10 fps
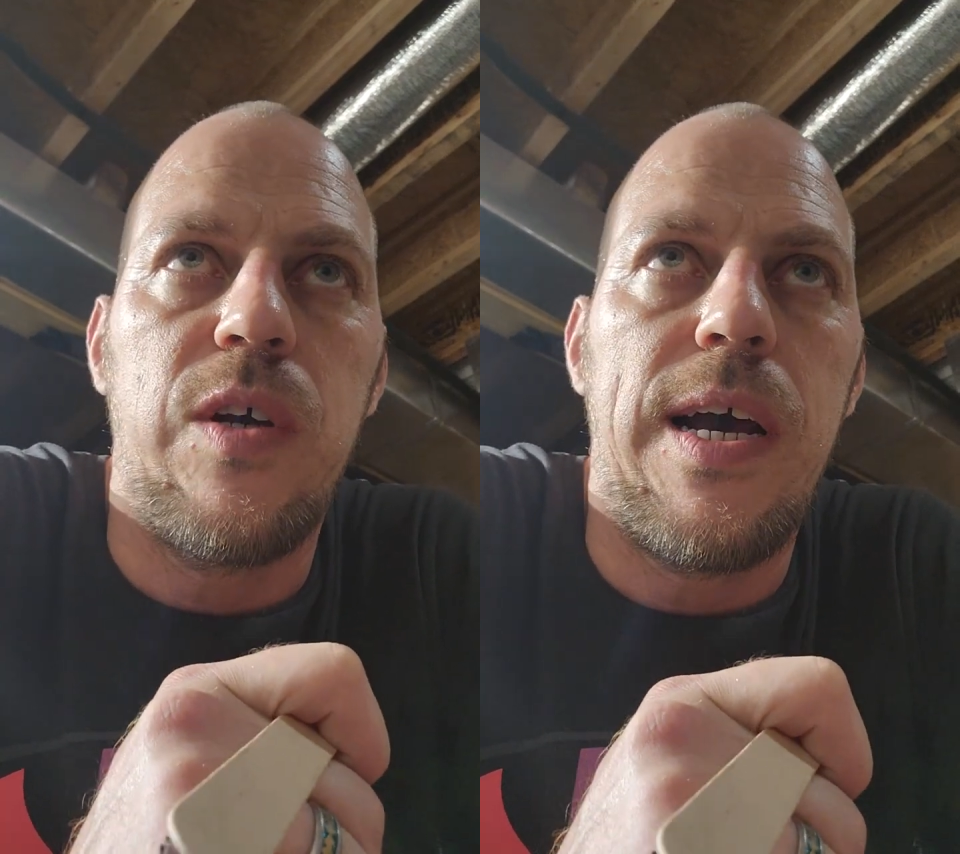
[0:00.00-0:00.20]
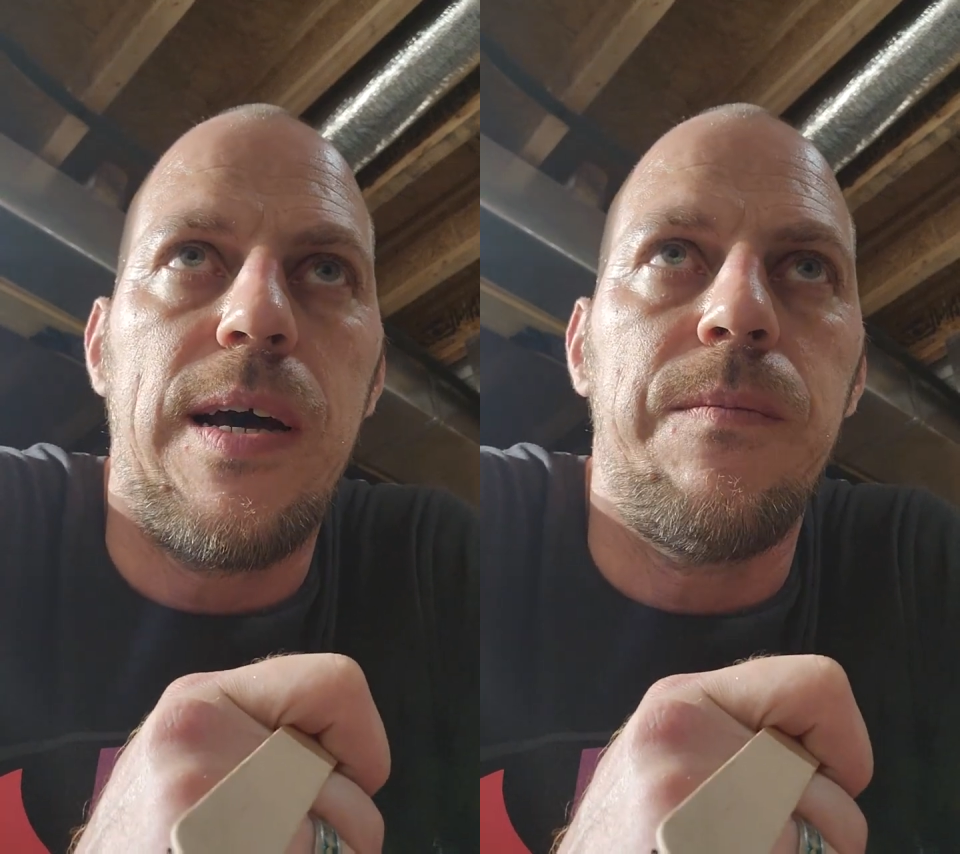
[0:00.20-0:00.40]

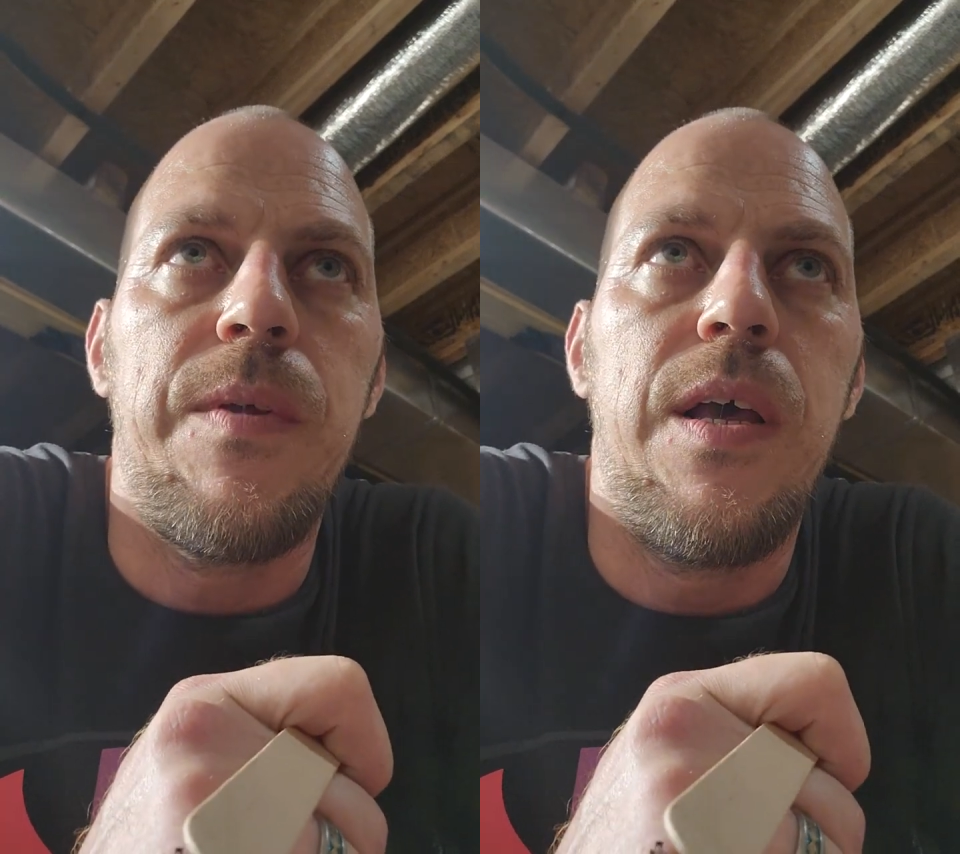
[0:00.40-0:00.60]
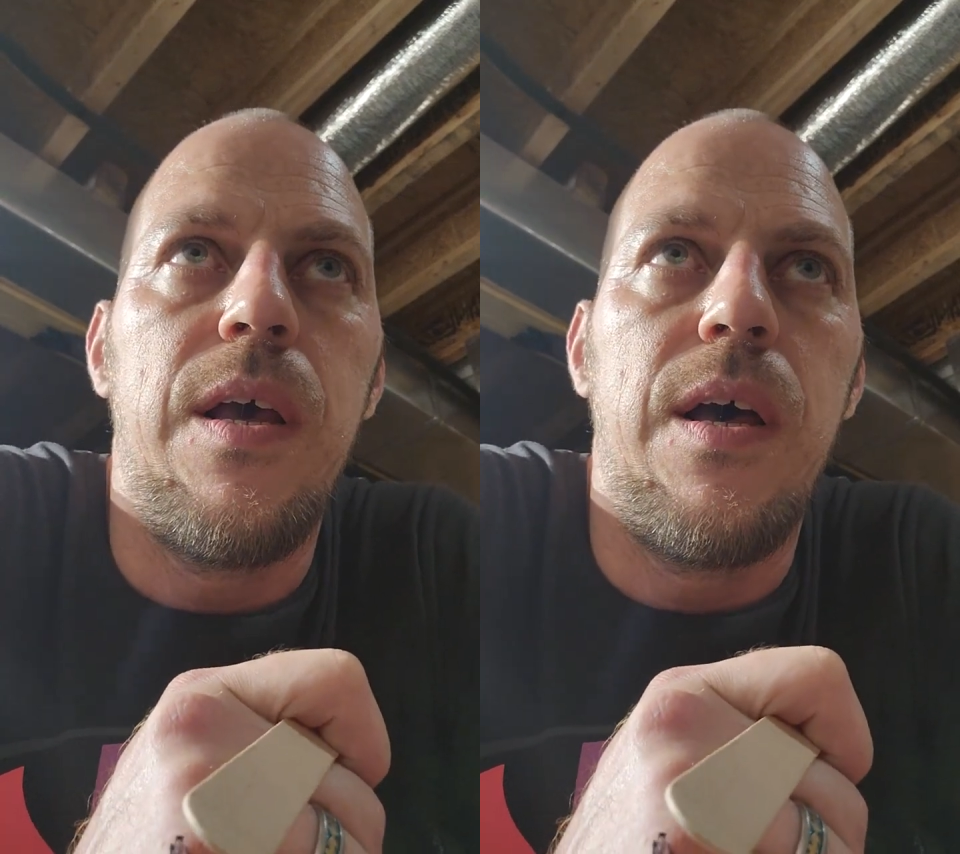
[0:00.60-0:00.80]
out
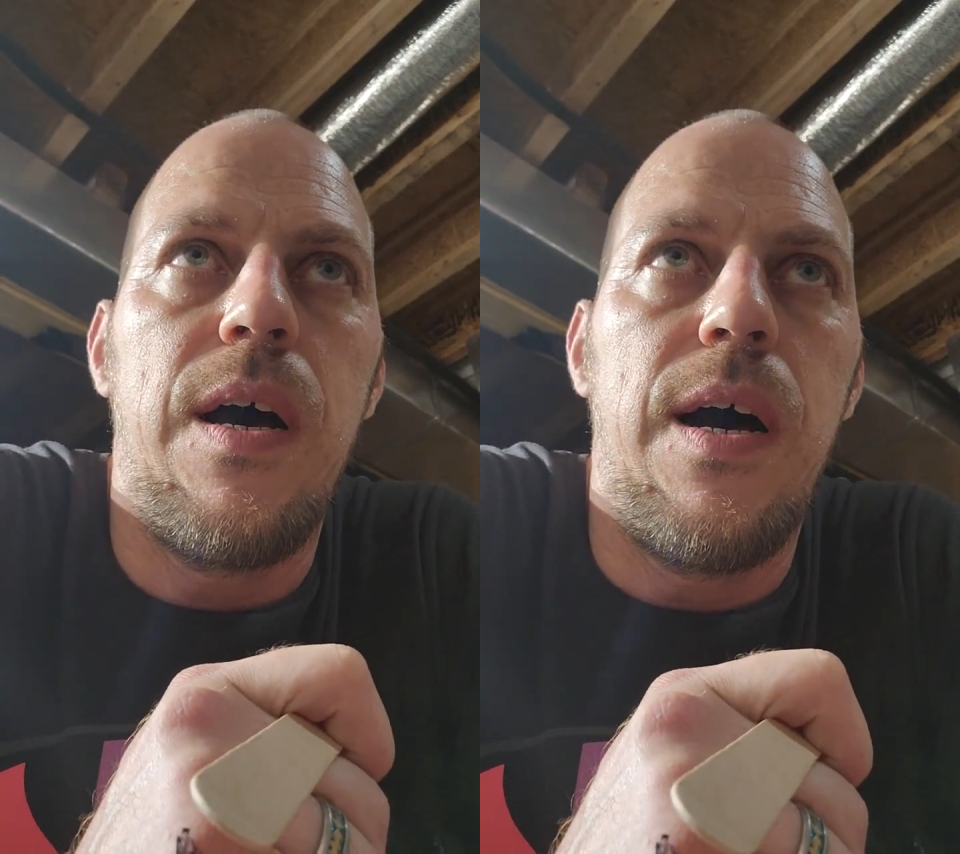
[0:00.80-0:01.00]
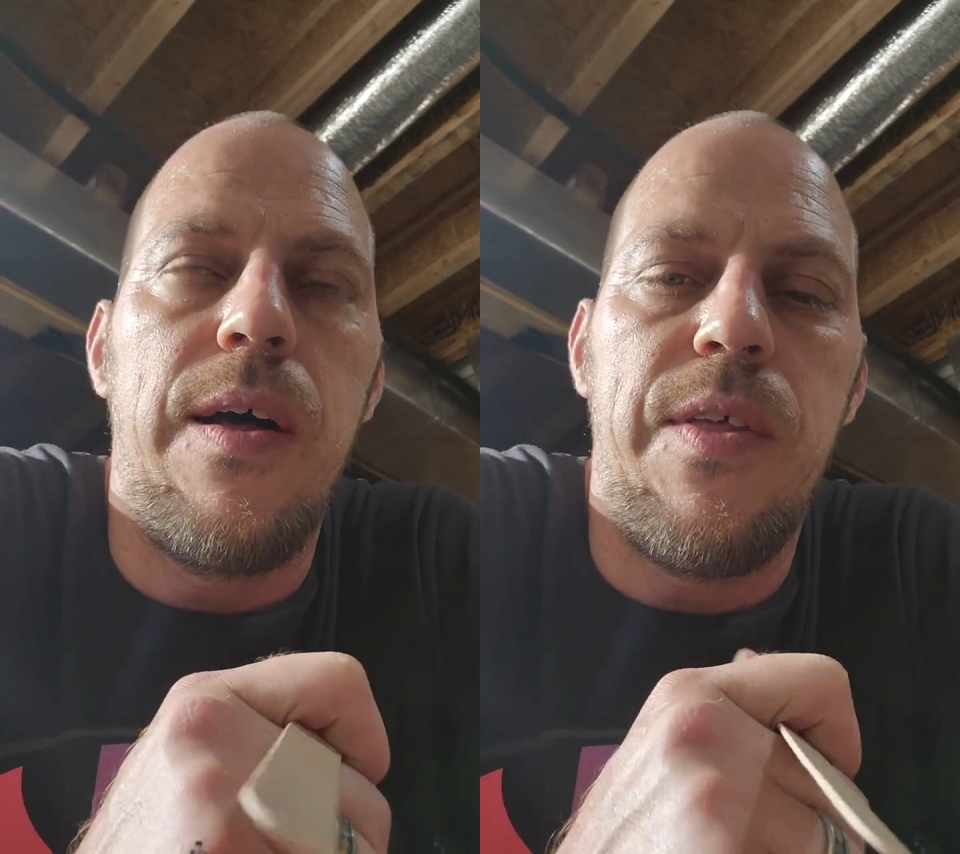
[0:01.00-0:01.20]

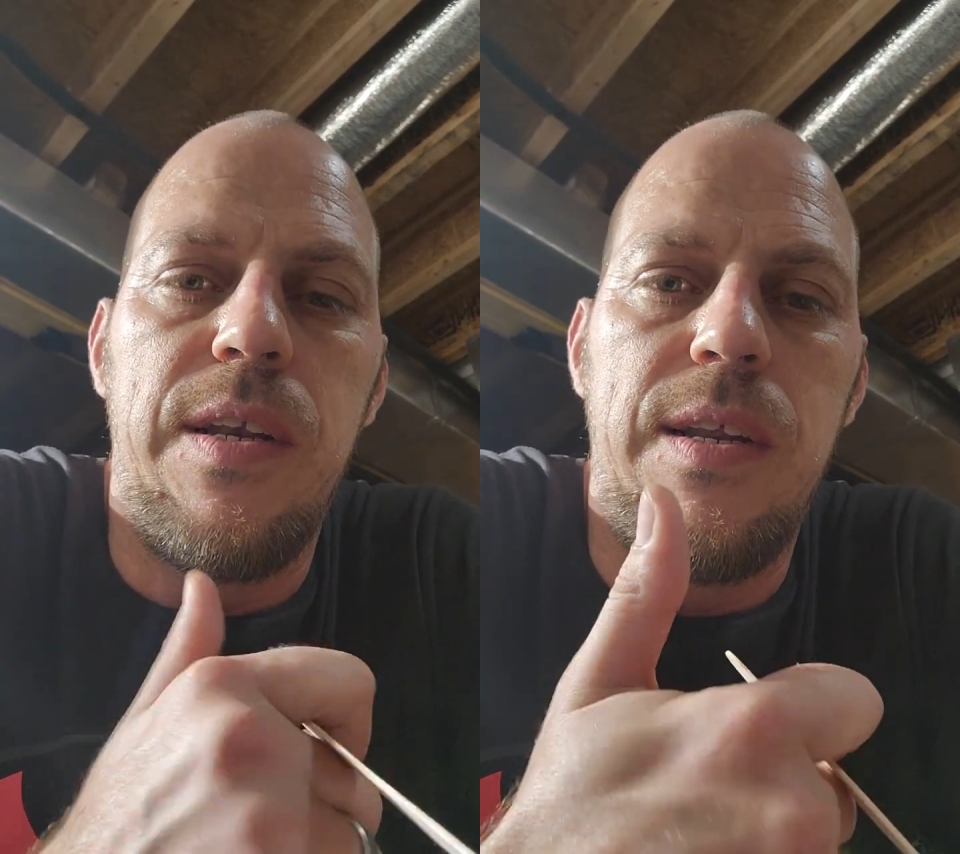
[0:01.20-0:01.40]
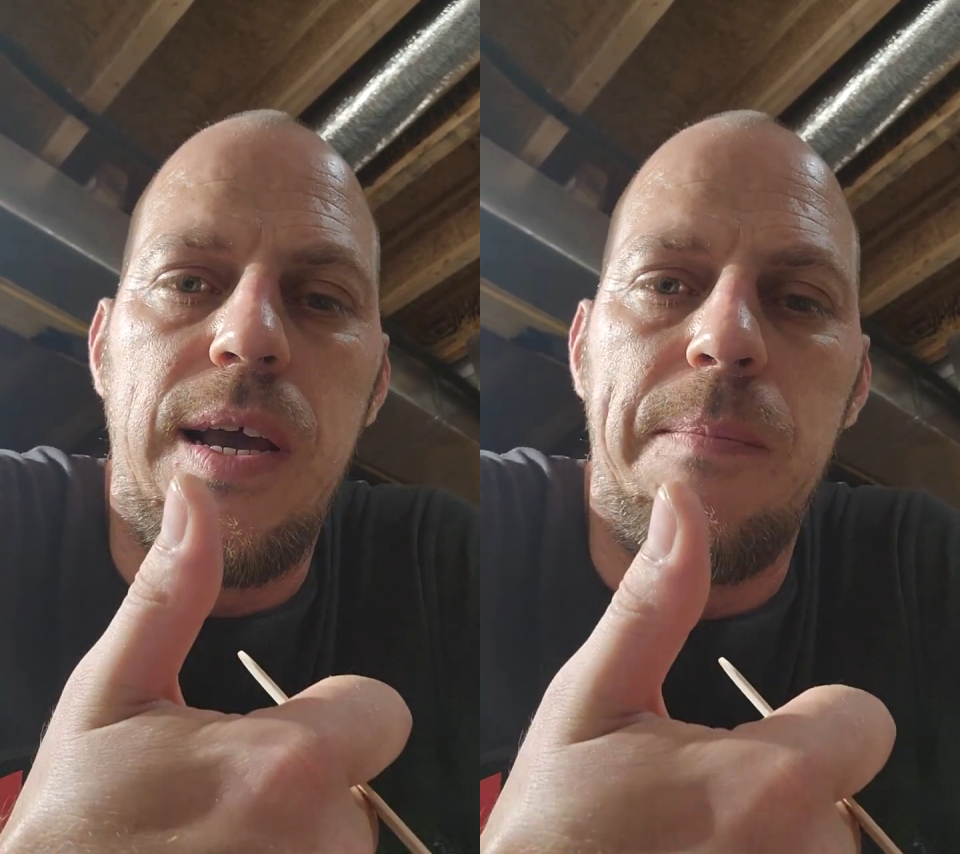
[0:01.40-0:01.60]
the
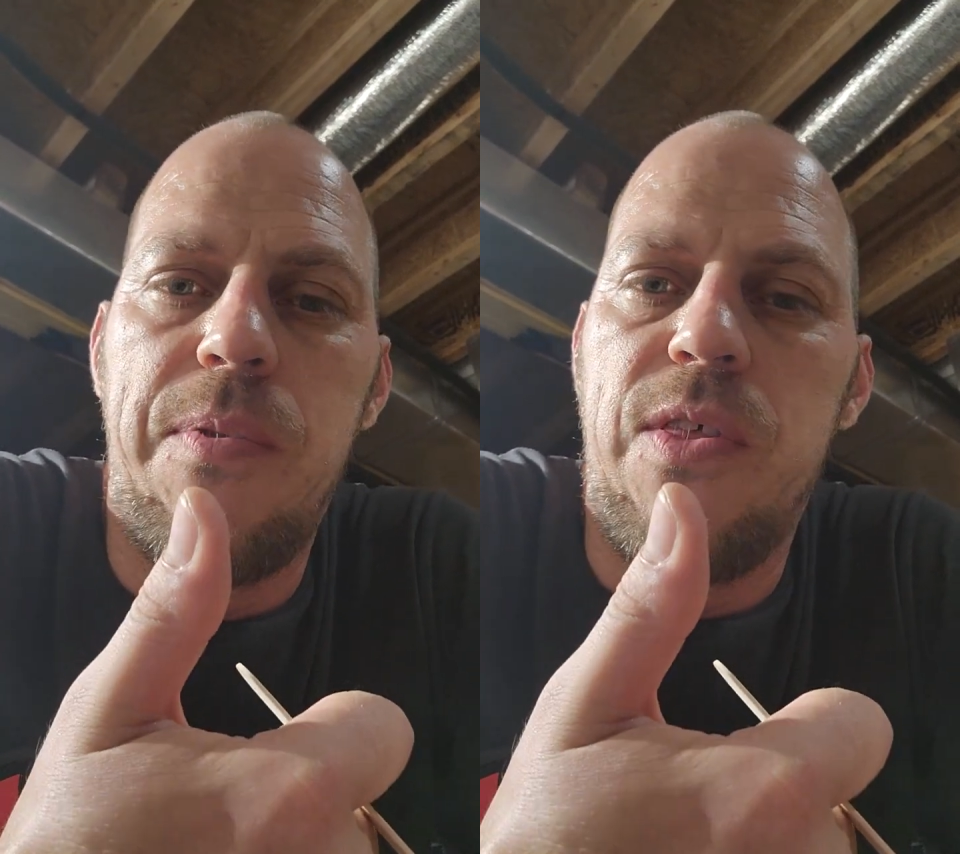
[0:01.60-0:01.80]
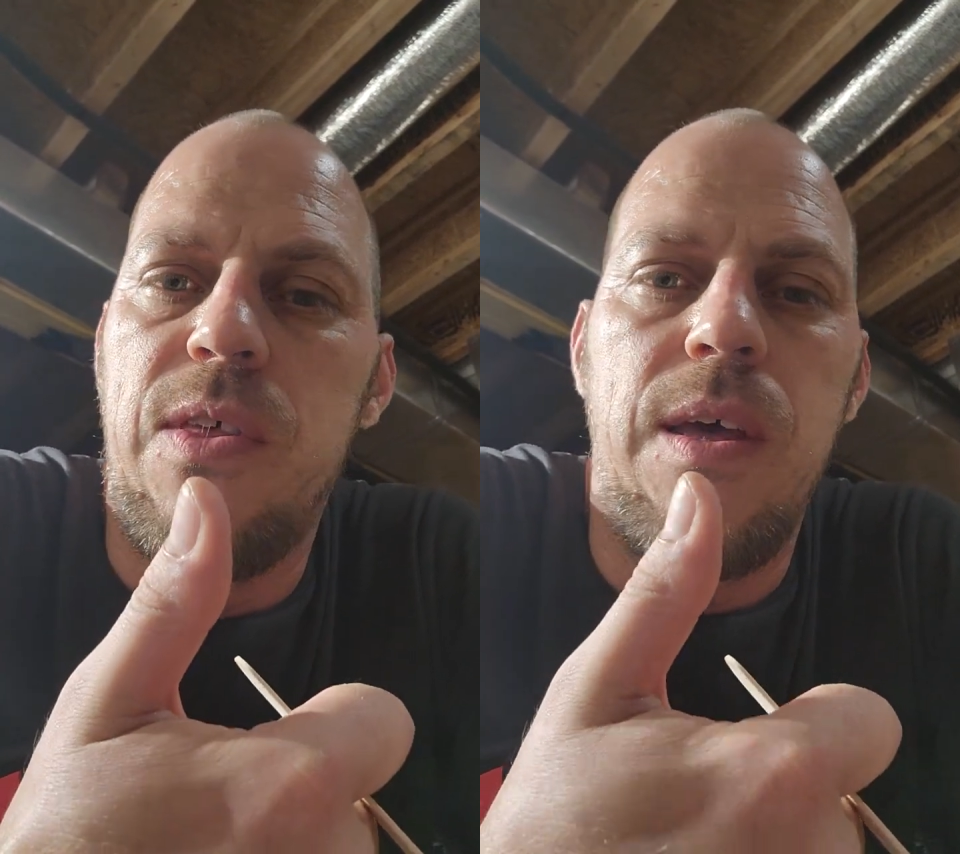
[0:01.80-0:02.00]

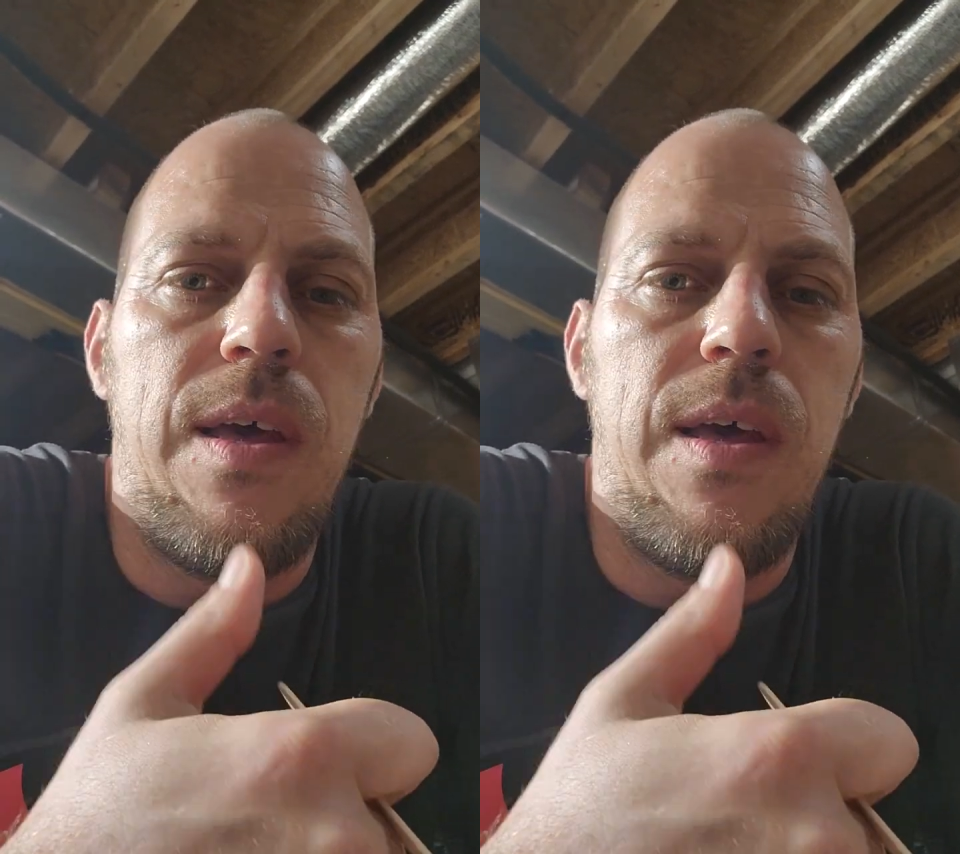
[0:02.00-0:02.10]
depth,